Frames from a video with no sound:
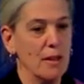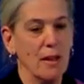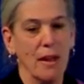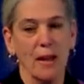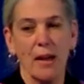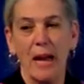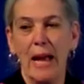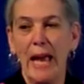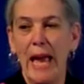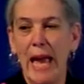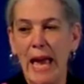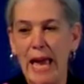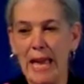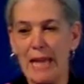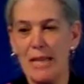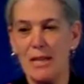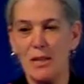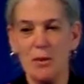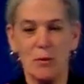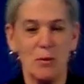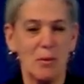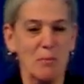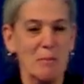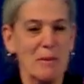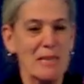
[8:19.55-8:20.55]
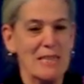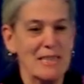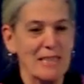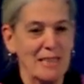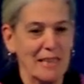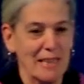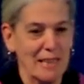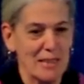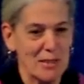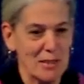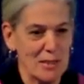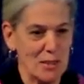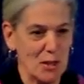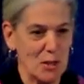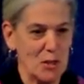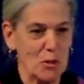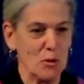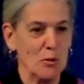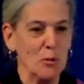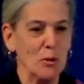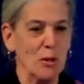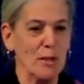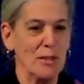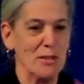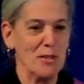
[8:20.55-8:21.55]
and I hate to admit it in such
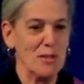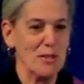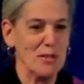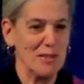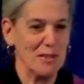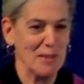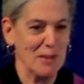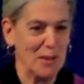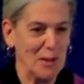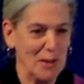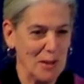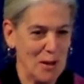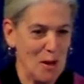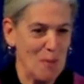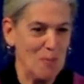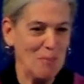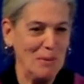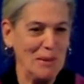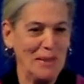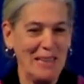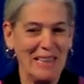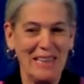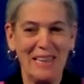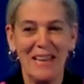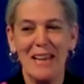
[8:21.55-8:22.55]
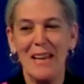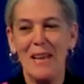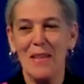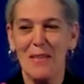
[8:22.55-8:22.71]
august company,